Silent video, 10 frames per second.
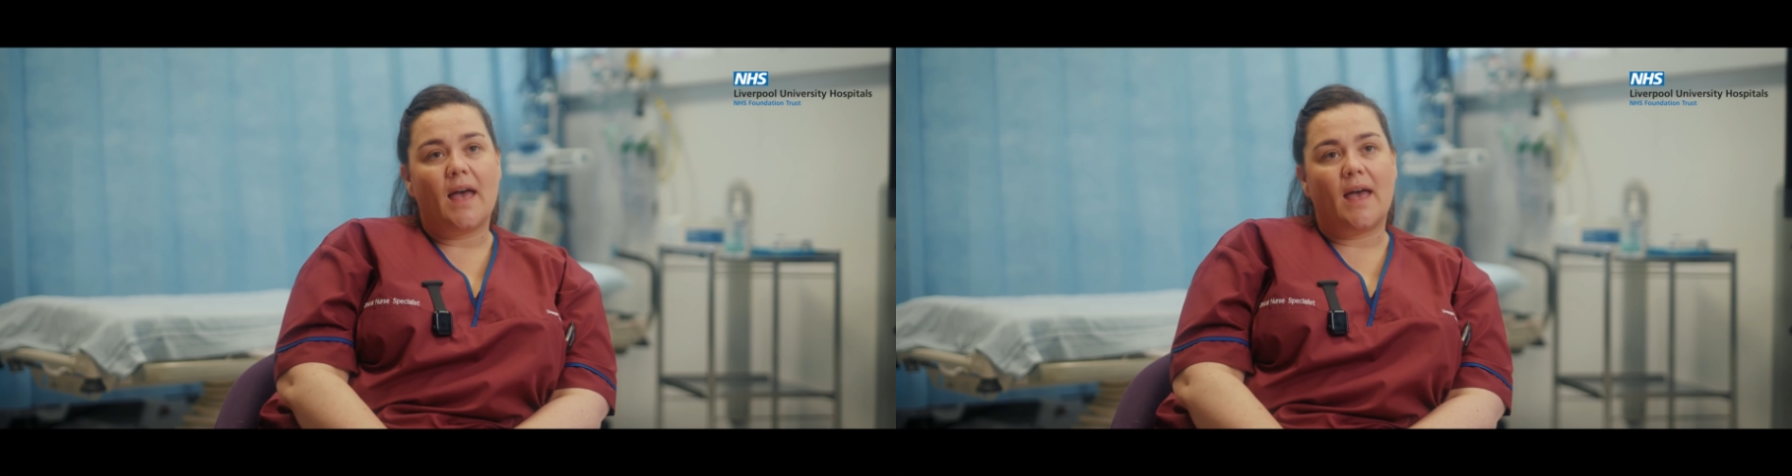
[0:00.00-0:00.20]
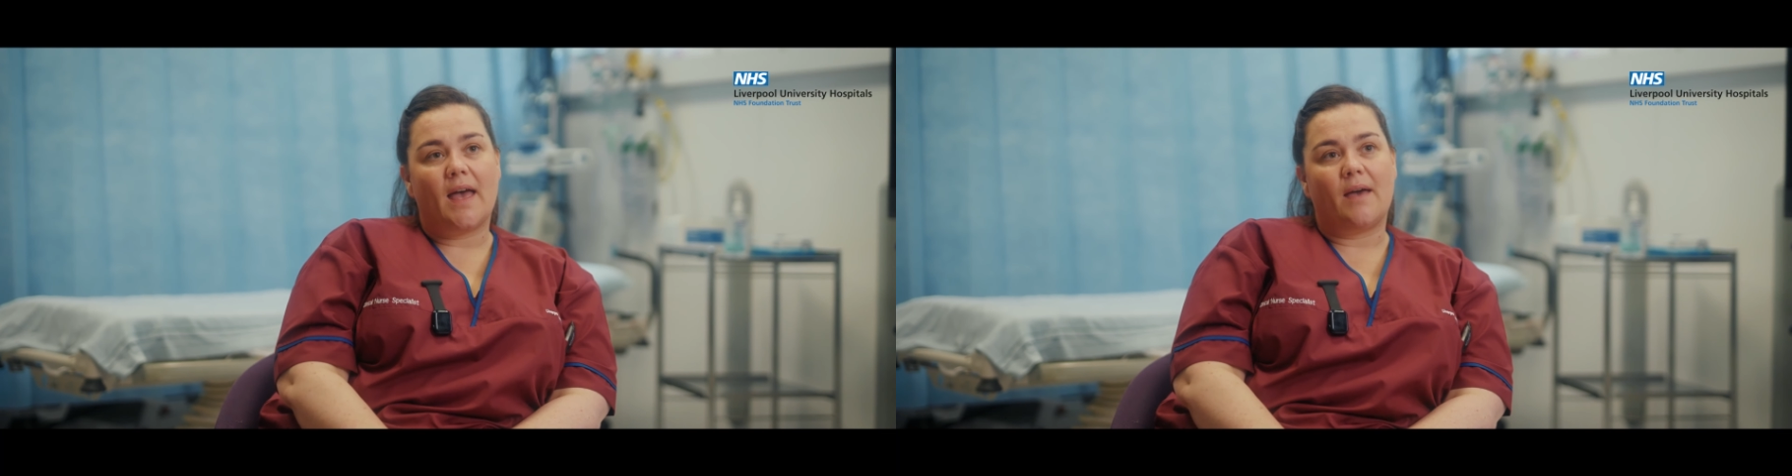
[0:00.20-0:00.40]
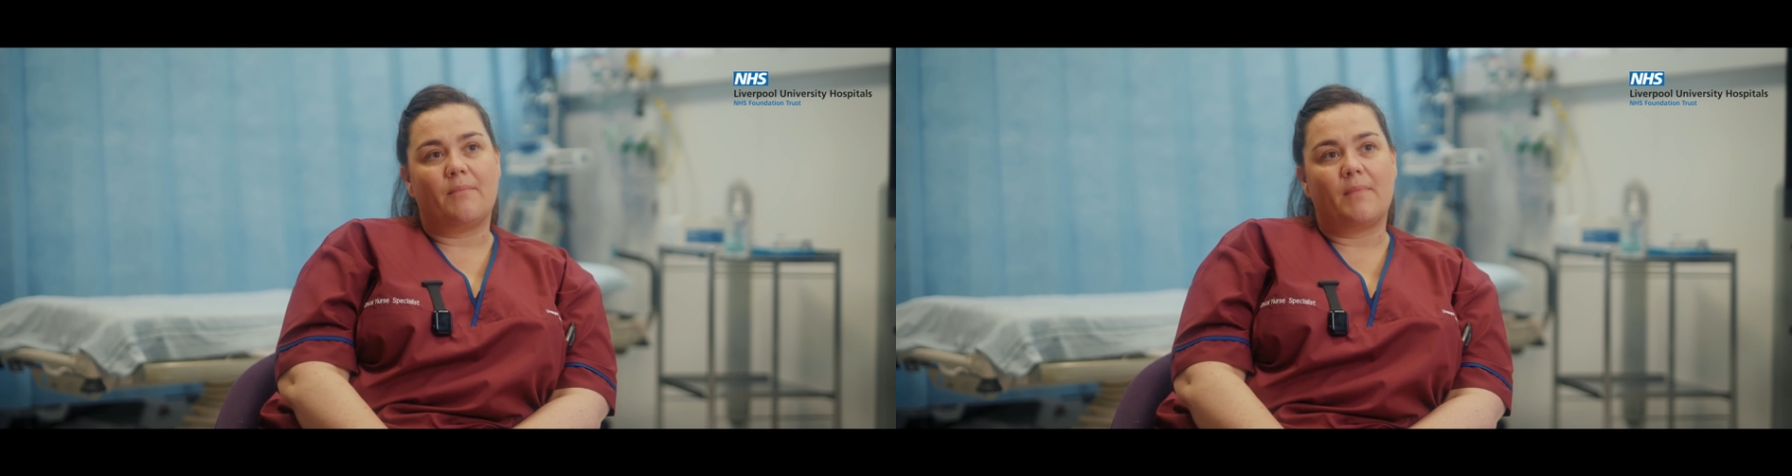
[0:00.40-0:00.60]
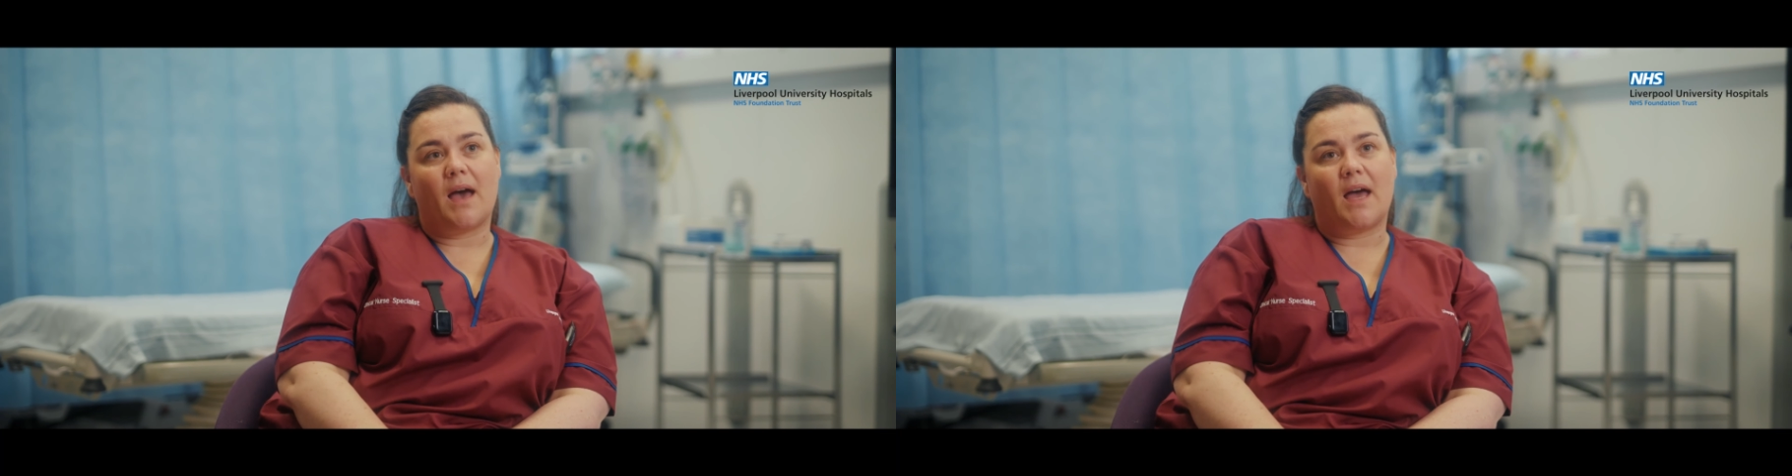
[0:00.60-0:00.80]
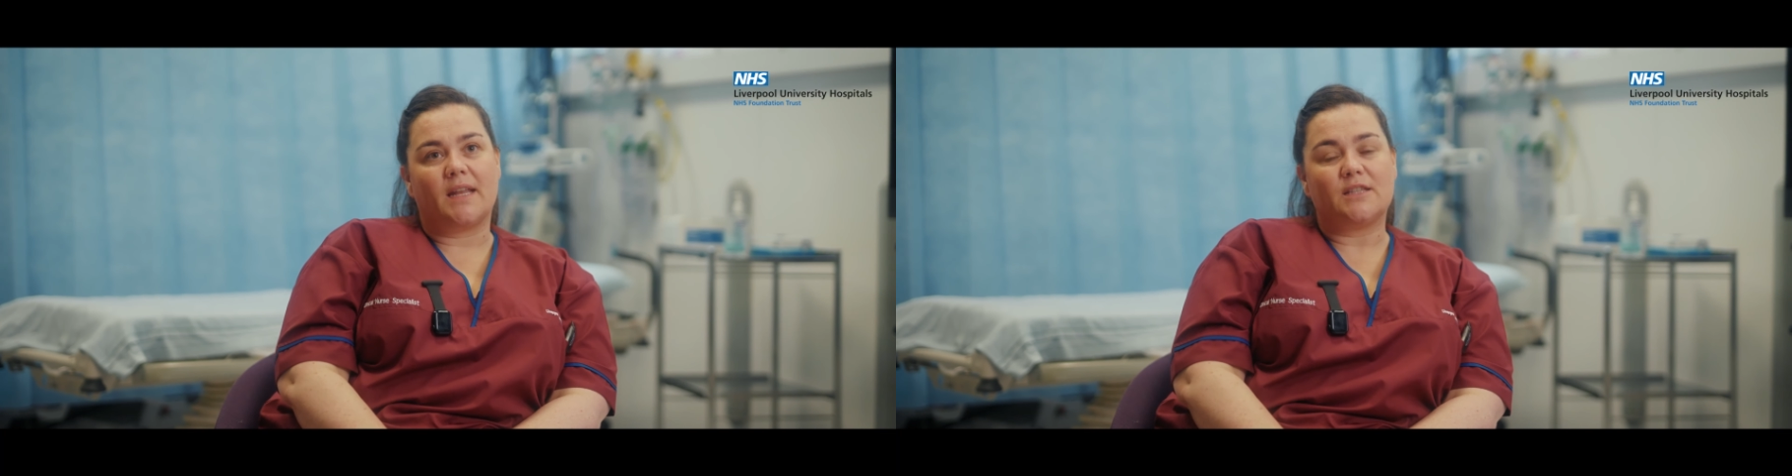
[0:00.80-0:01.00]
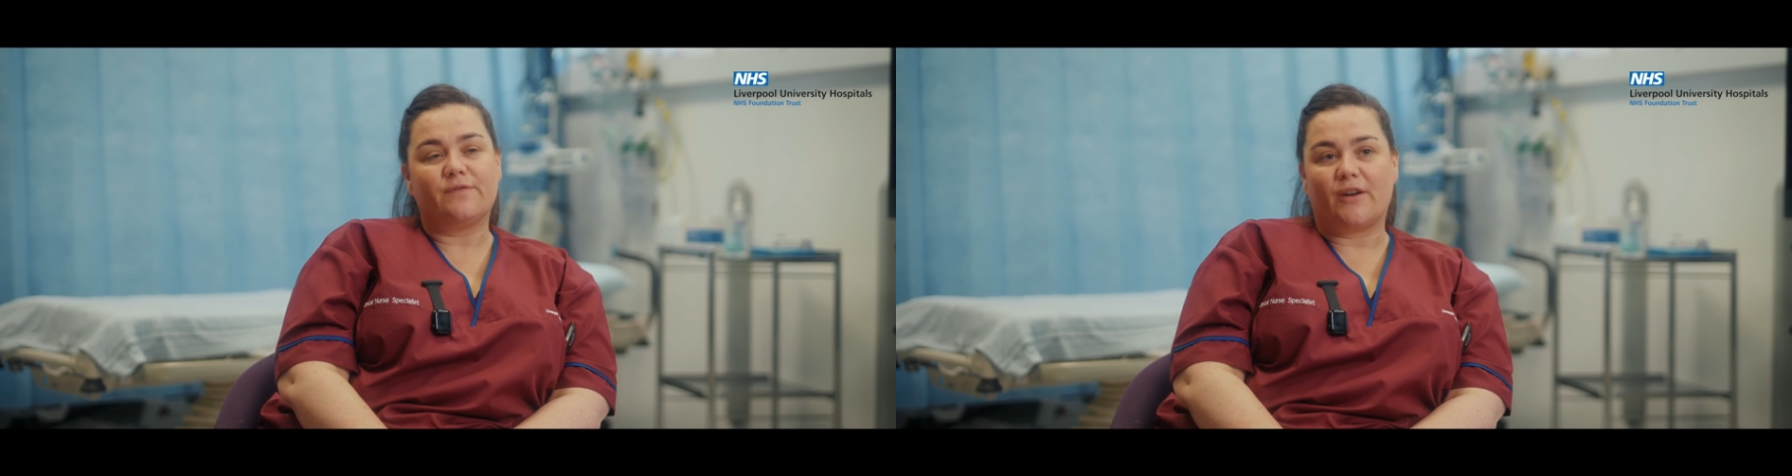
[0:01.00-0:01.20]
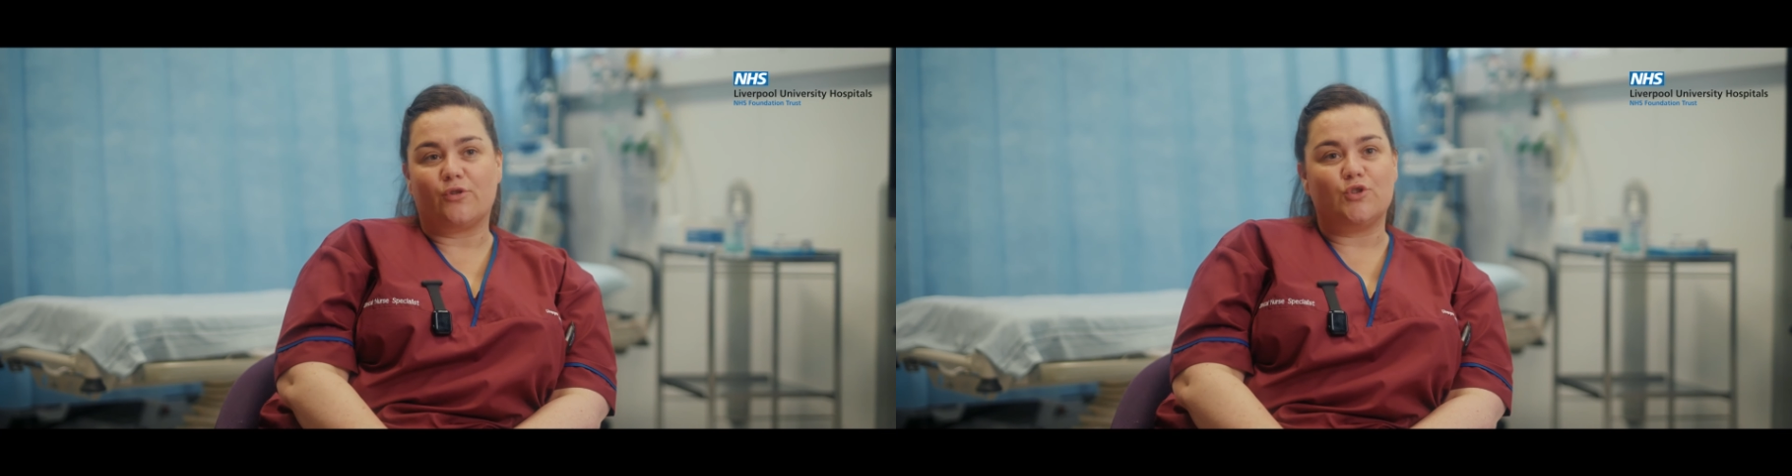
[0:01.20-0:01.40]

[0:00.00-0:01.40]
And it's very